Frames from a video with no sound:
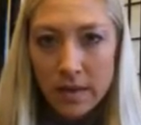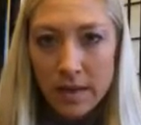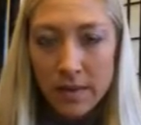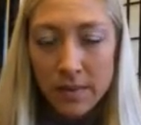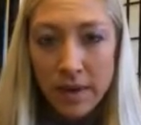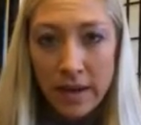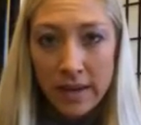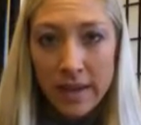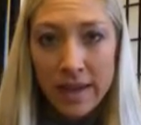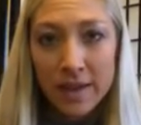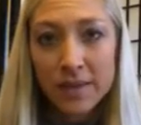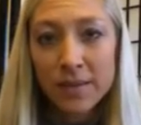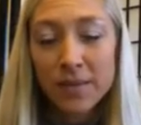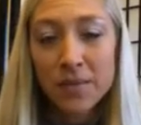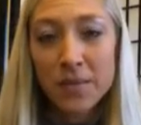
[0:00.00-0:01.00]
and
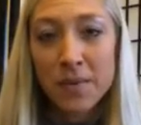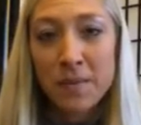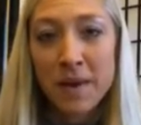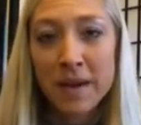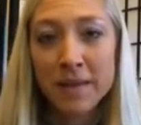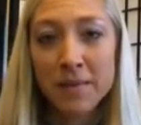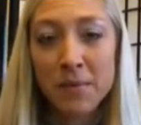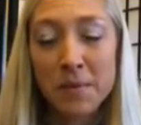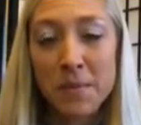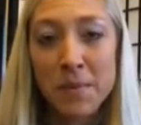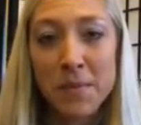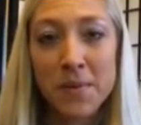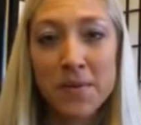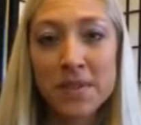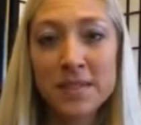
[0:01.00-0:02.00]
again,
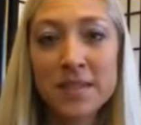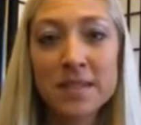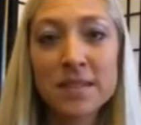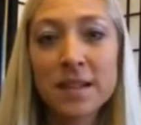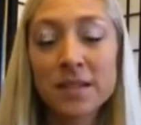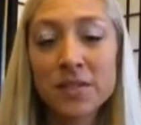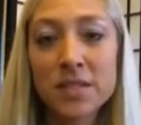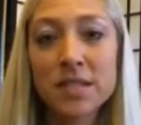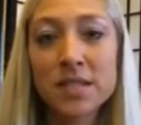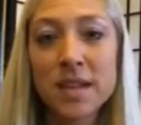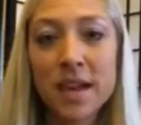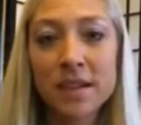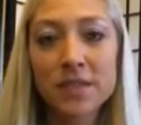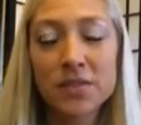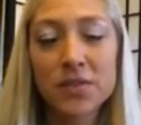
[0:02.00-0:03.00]
remember, this is not just
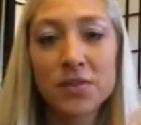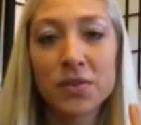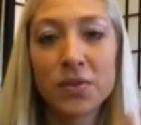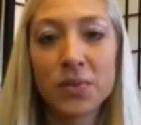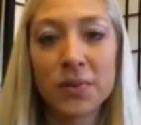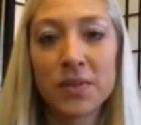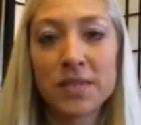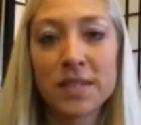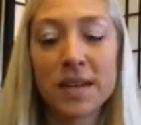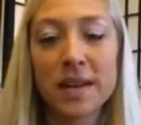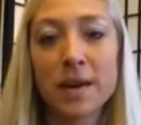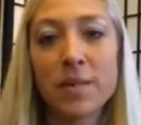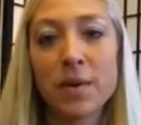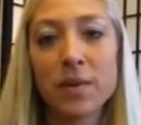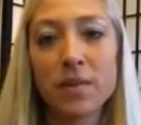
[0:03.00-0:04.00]
the external words that
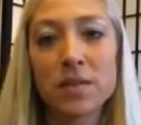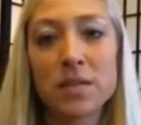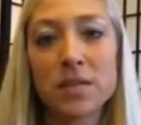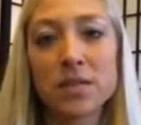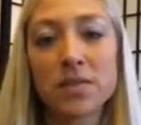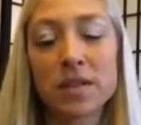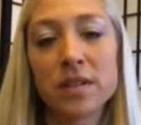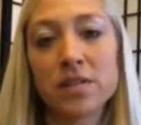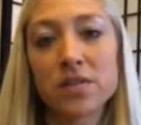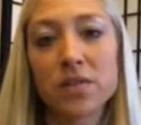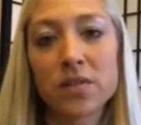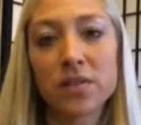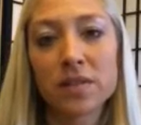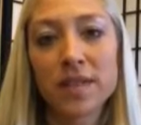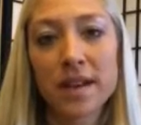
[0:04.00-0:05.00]
come out, this is your
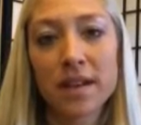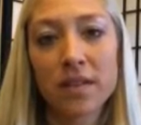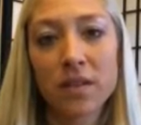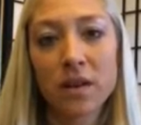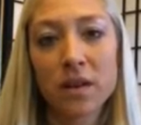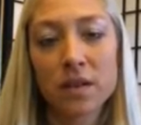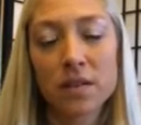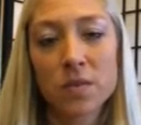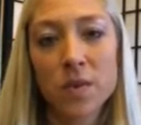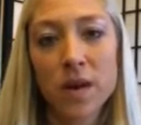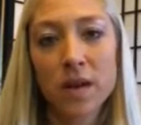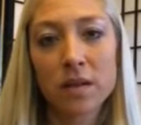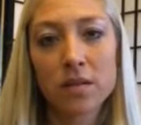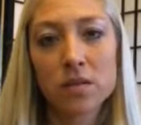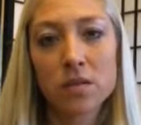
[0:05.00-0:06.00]
internal dialogue as
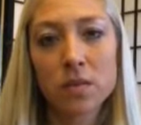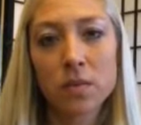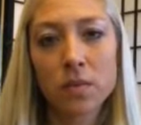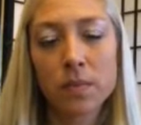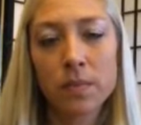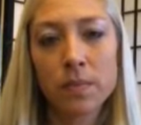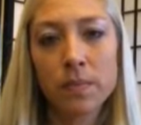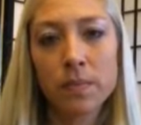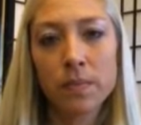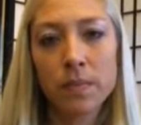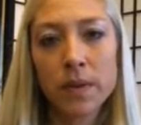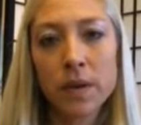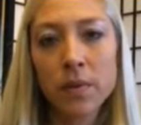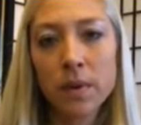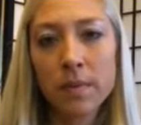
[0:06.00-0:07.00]
well. So
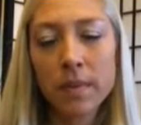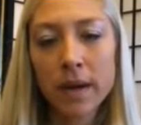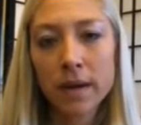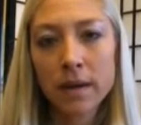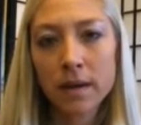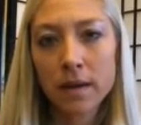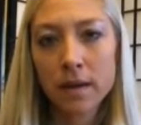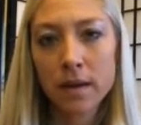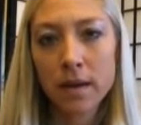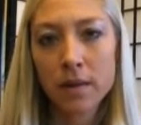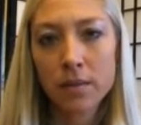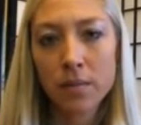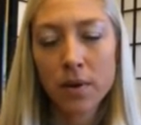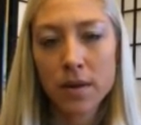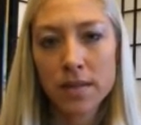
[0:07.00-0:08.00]
be reminded
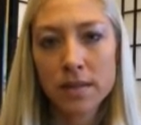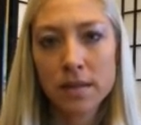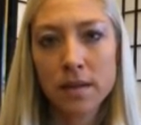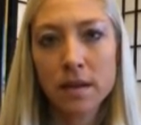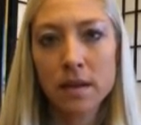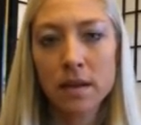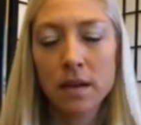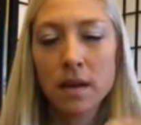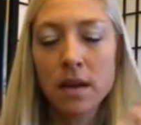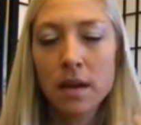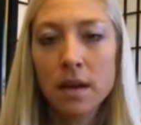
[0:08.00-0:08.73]
and present and